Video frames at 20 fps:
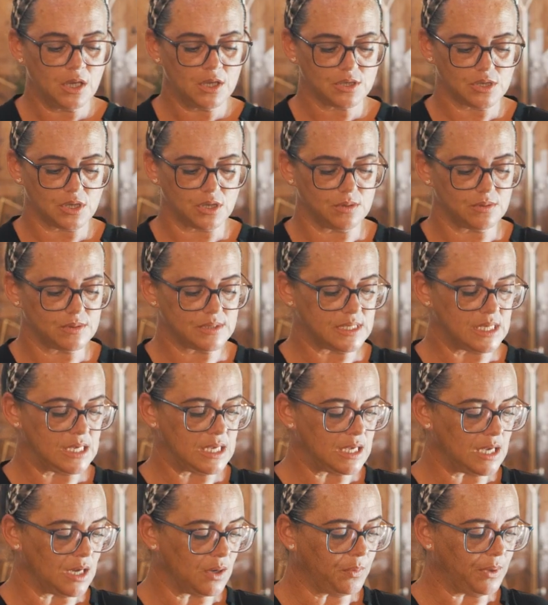So you'll see
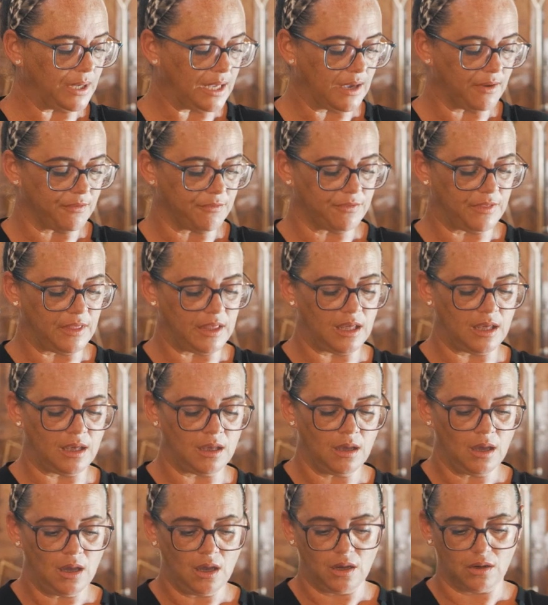here we have the
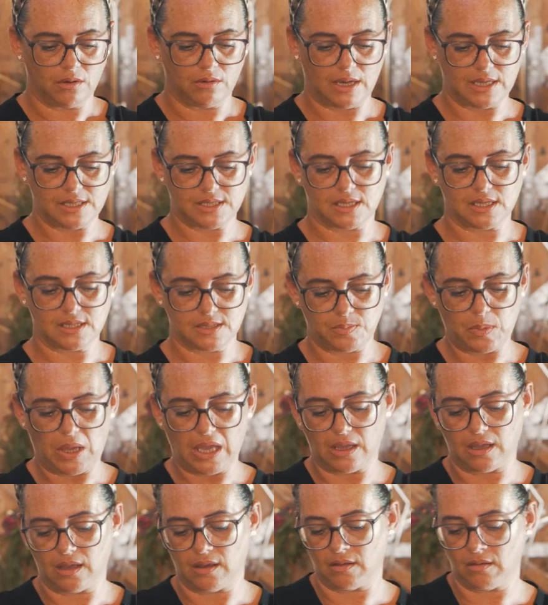ruscus
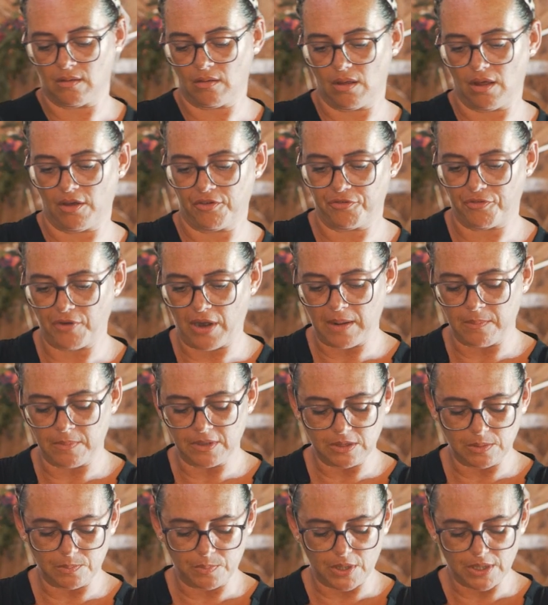making a frame
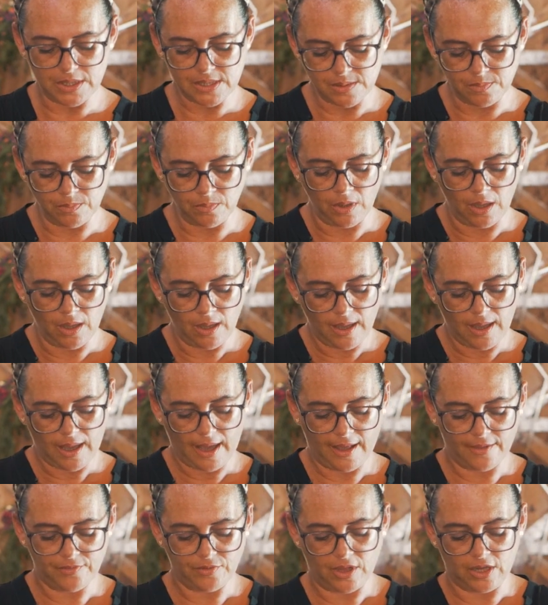at the bottom
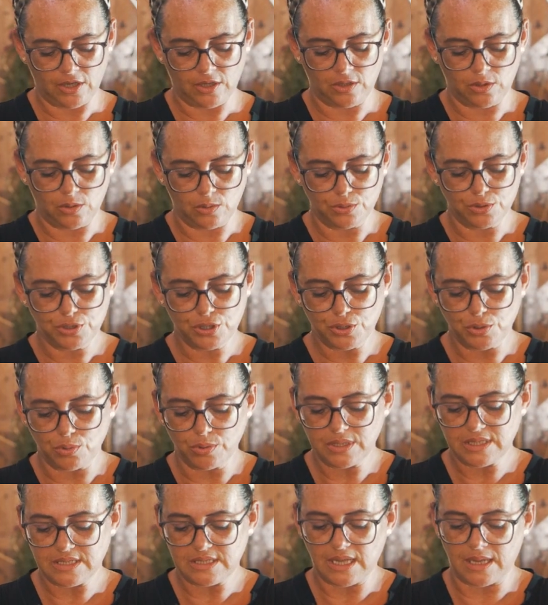and then your
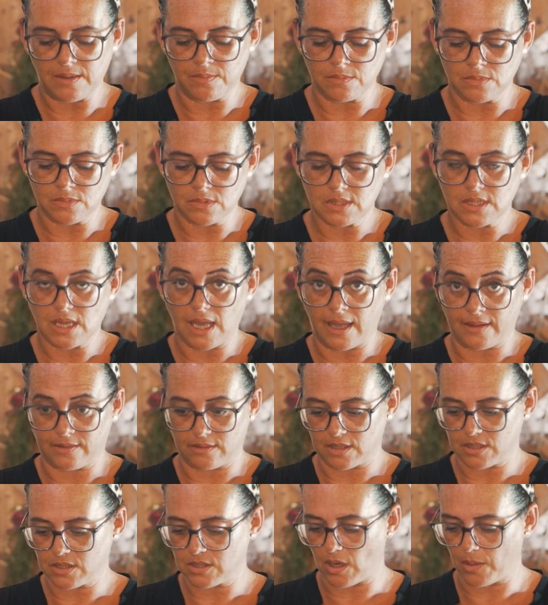short stems at
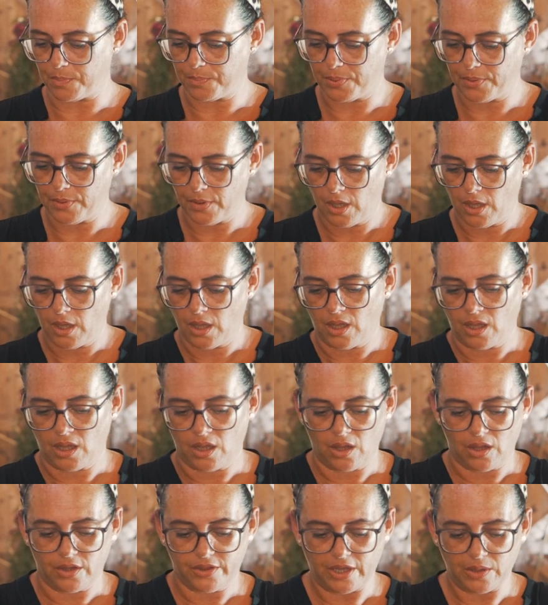the top.
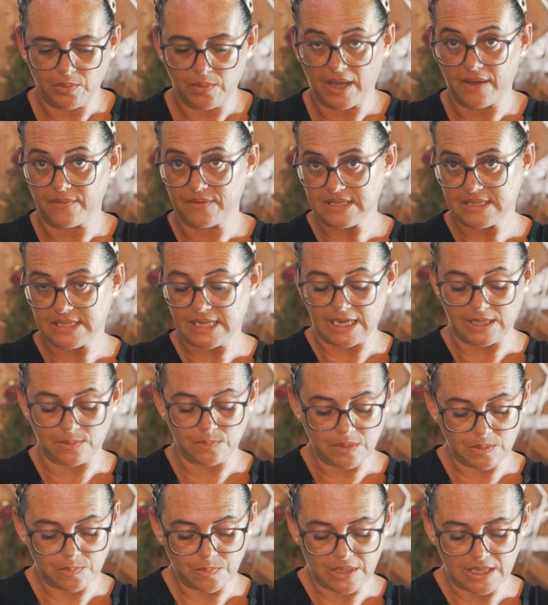Then we have a
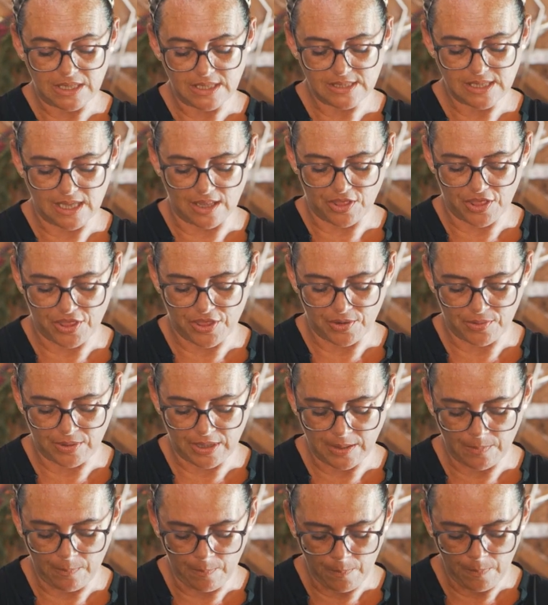statement piece,
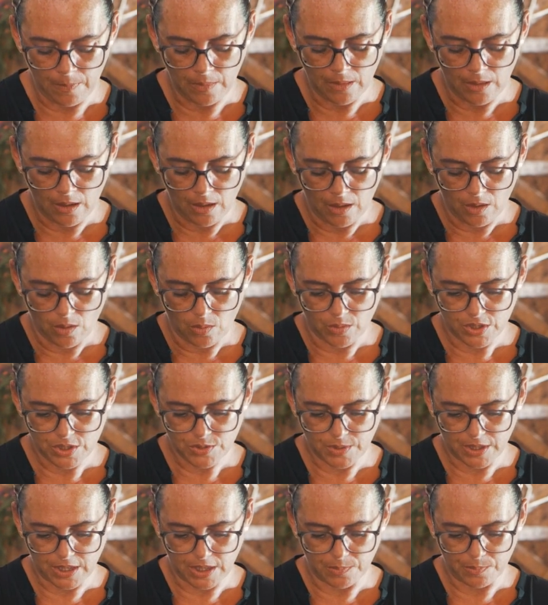anthurium, which
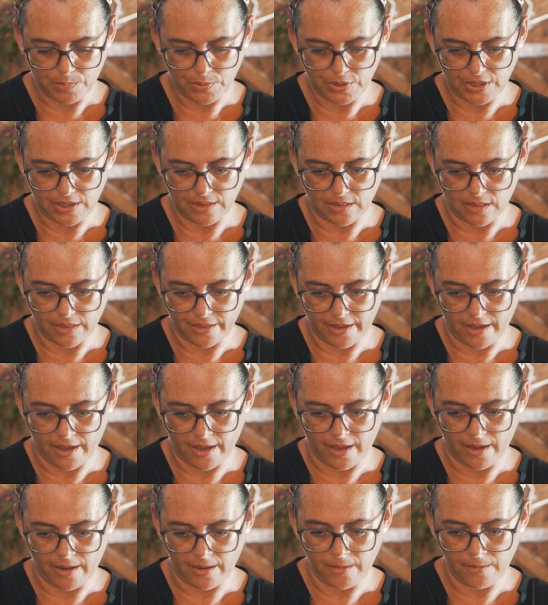we're going to put in
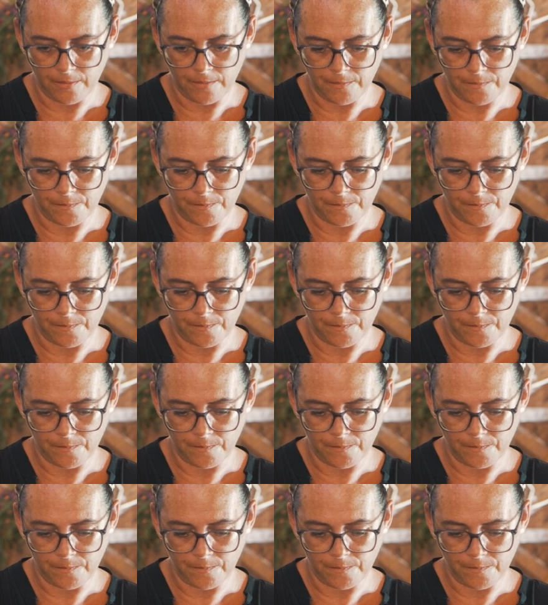there.